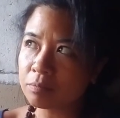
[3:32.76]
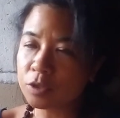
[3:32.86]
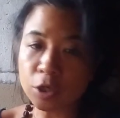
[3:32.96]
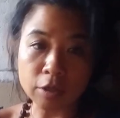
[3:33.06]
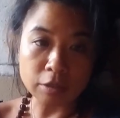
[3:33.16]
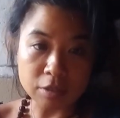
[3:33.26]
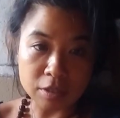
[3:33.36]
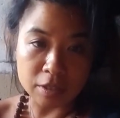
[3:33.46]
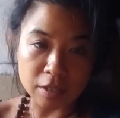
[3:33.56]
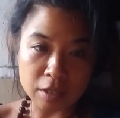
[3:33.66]

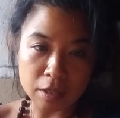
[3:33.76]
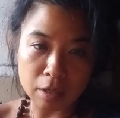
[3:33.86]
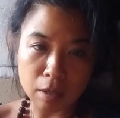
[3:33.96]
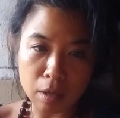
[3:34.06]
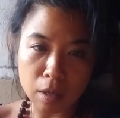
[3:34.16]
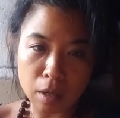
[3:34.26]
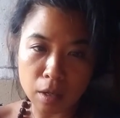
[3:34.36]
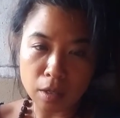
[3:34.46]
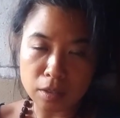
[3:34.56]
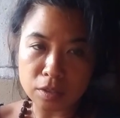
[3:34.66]
currency
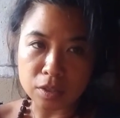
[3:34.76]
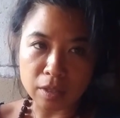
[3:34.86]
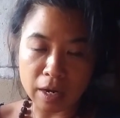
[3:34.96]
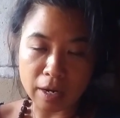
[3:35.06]
so that